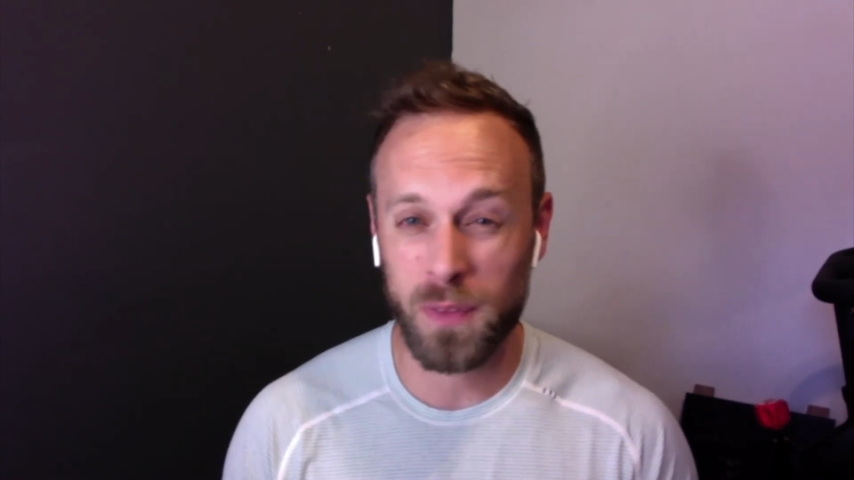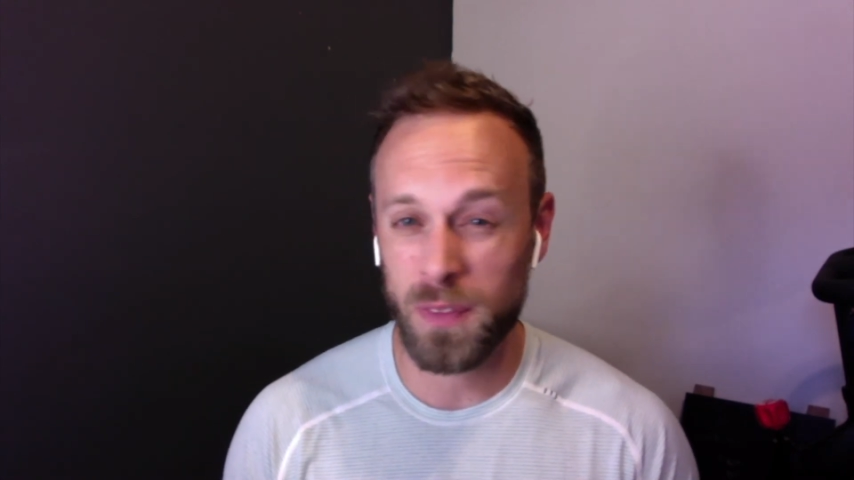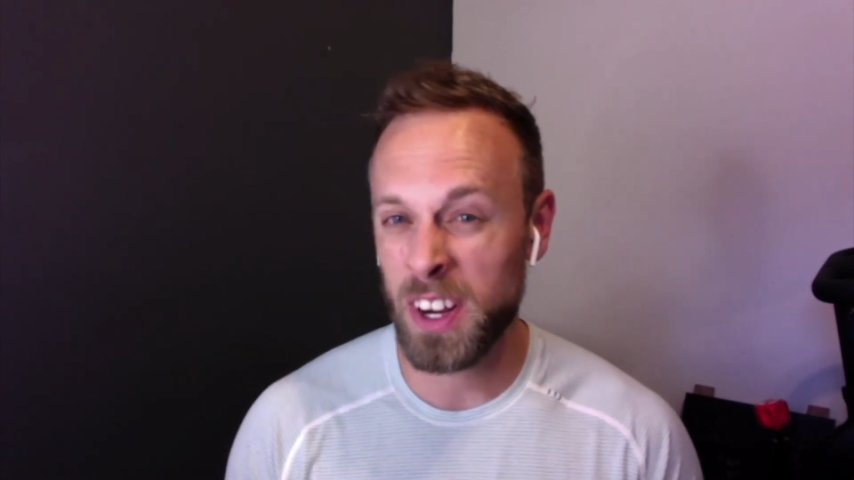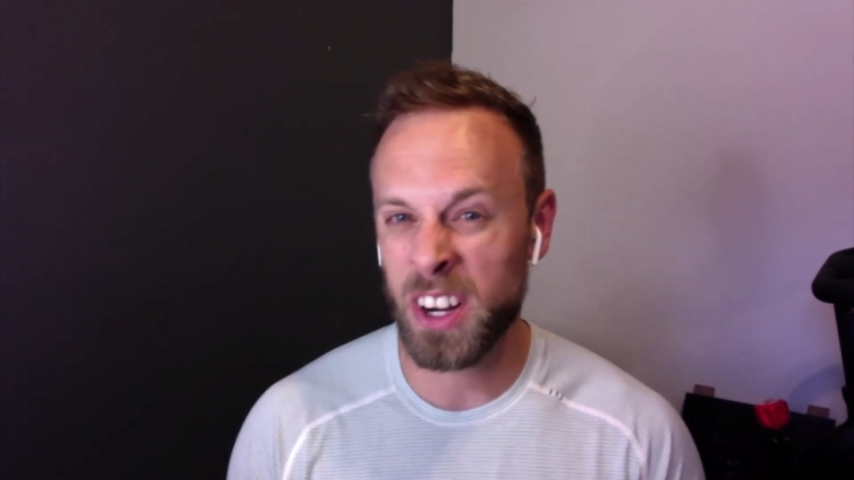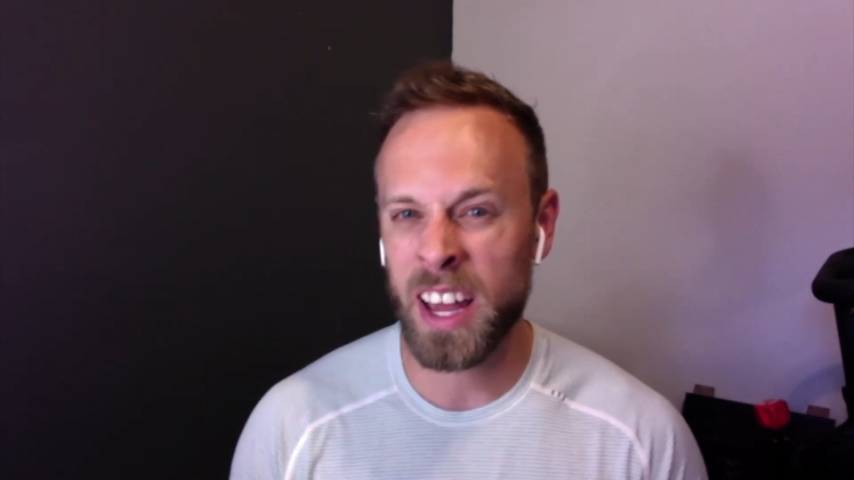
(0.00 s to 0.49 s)

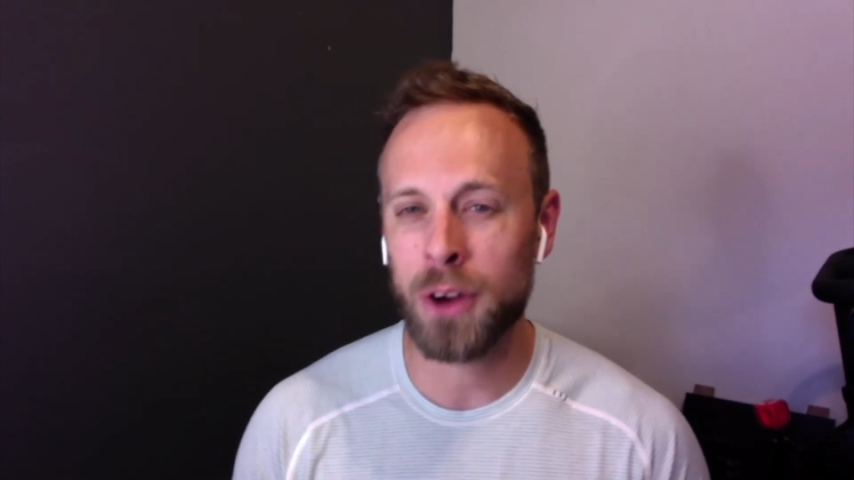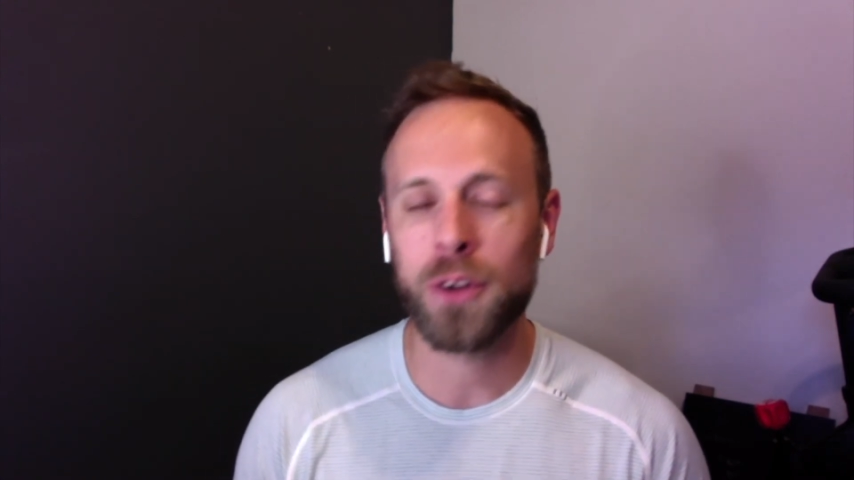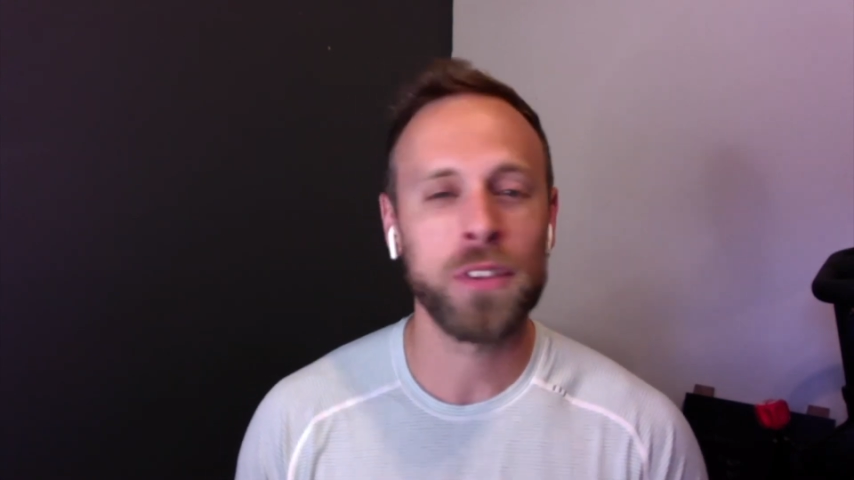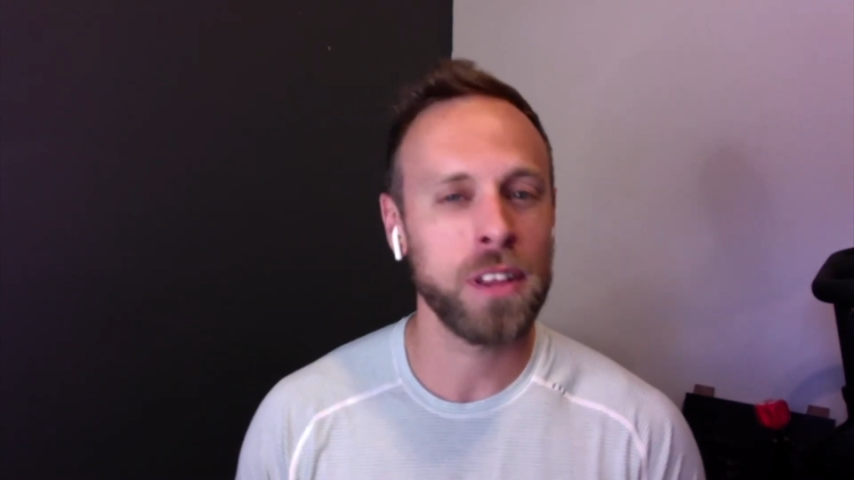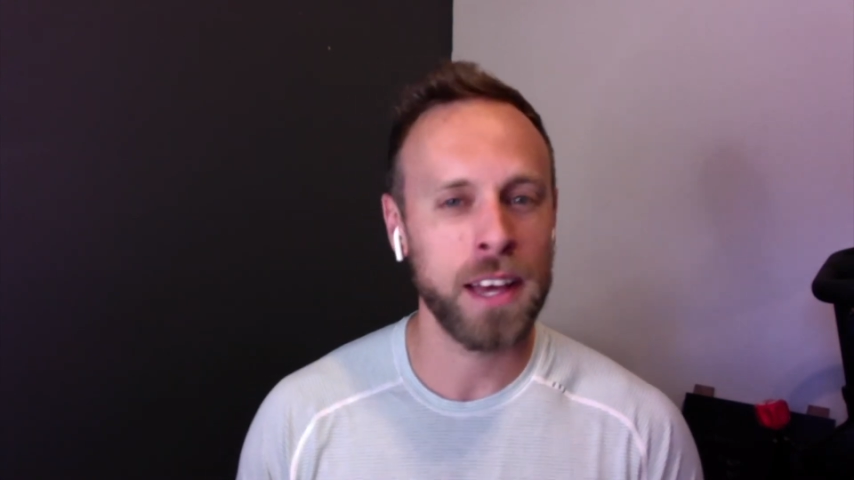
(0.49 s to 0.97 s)
figured out
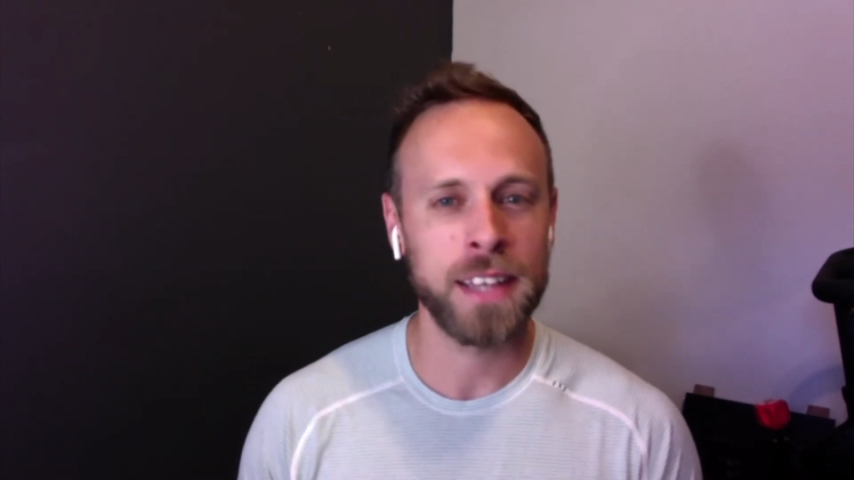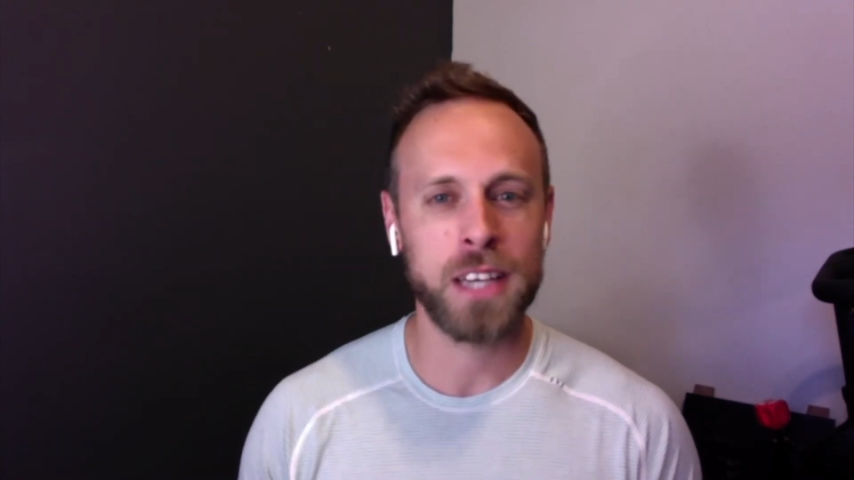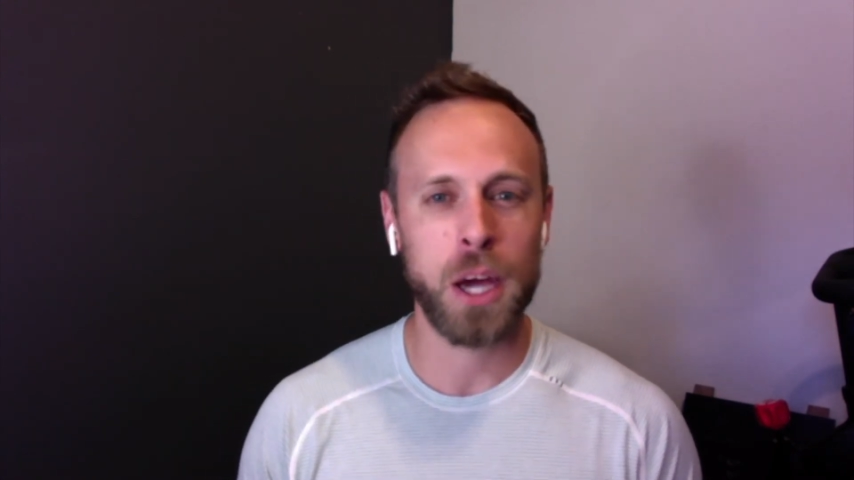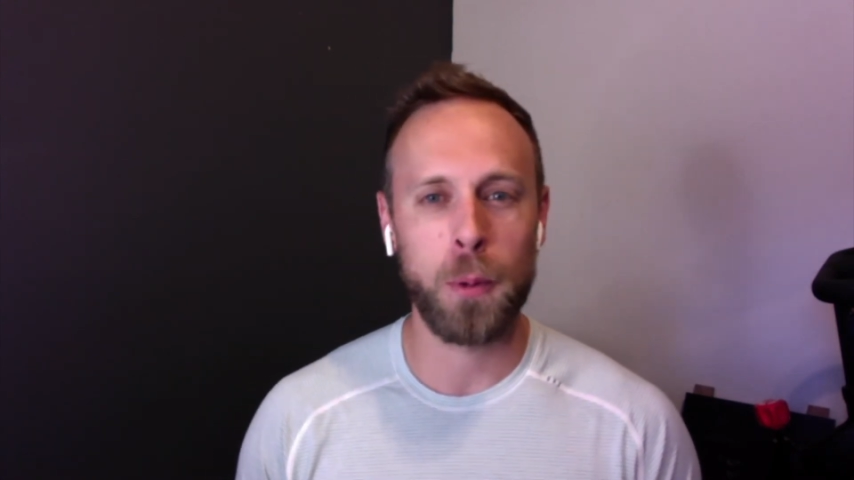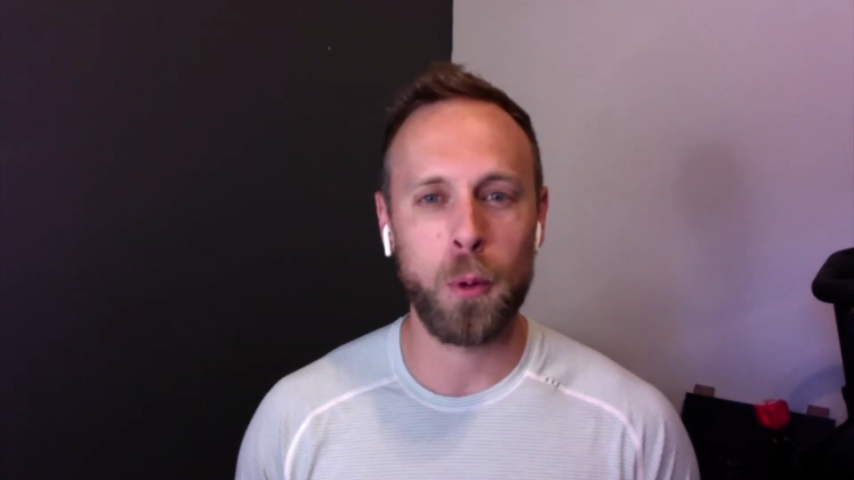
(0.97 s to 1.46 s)
over the
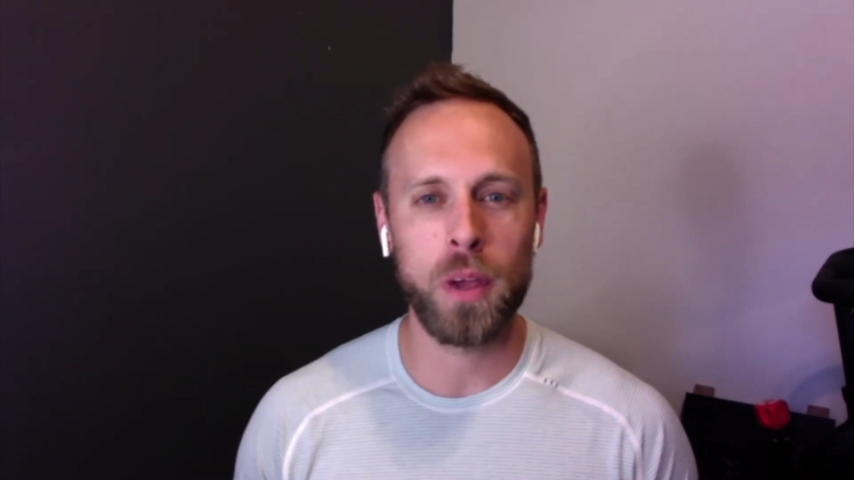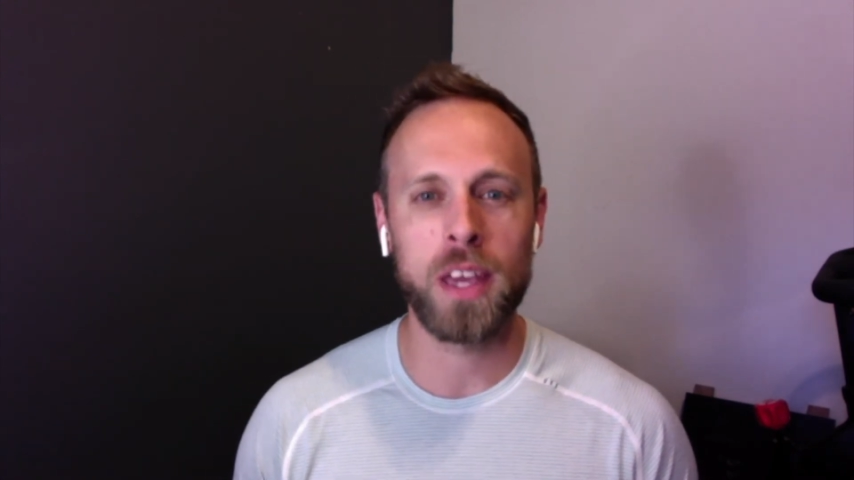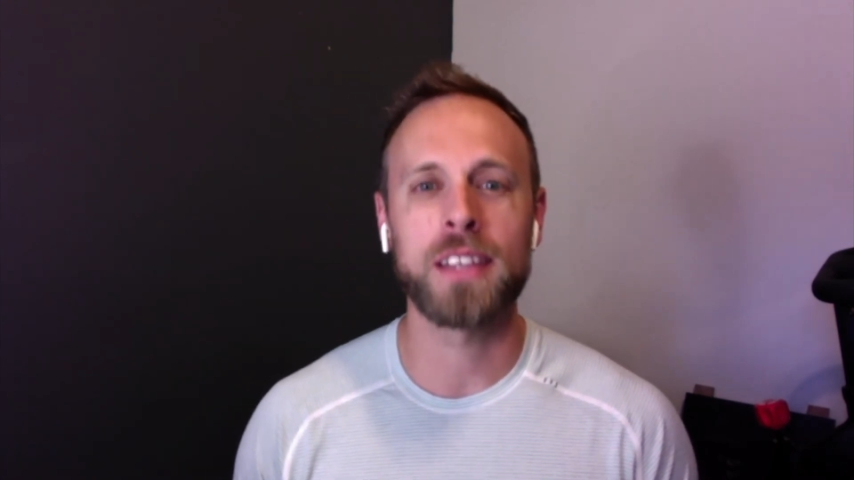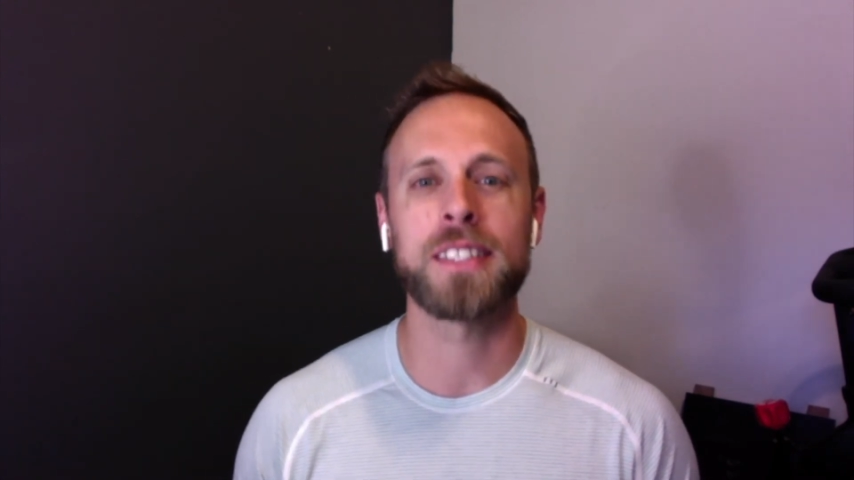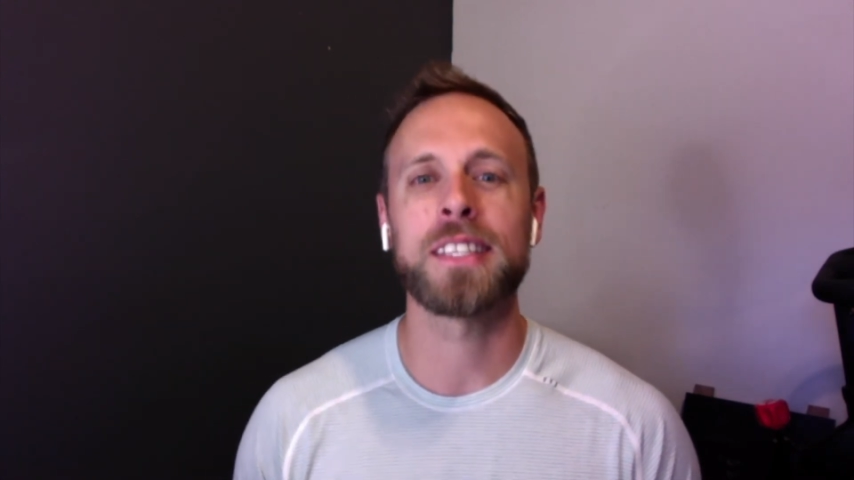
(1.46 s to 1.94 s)
last couple
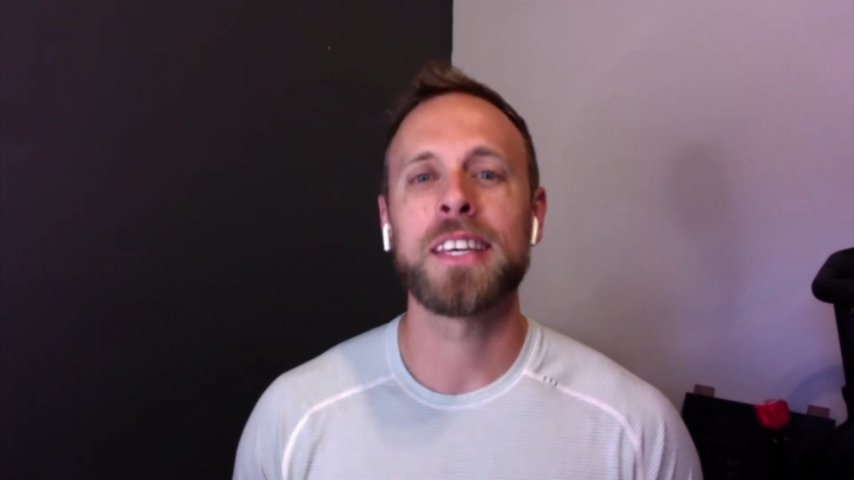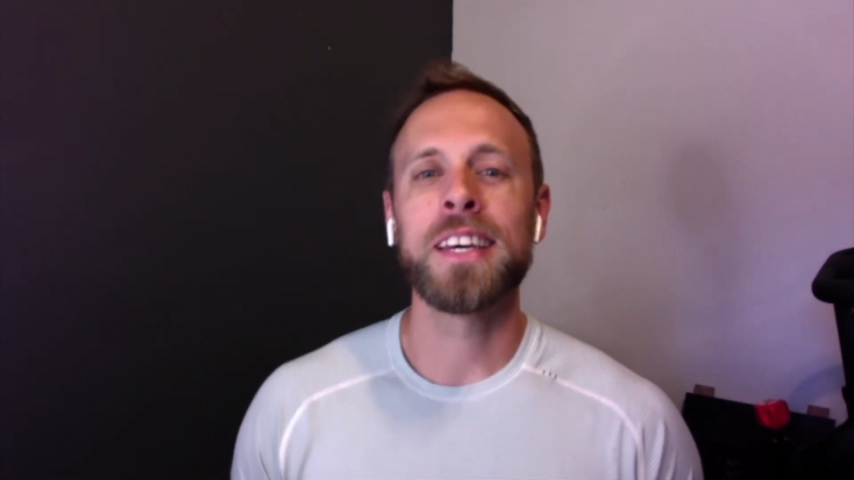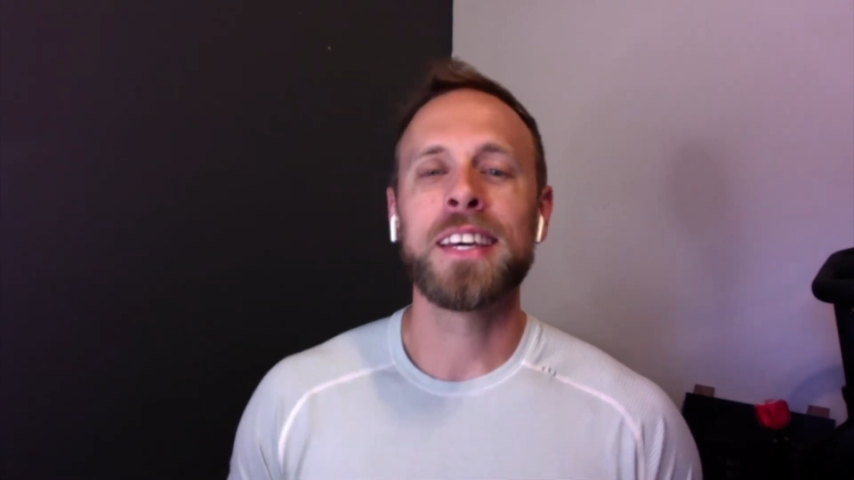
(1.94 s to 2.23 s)
weeks,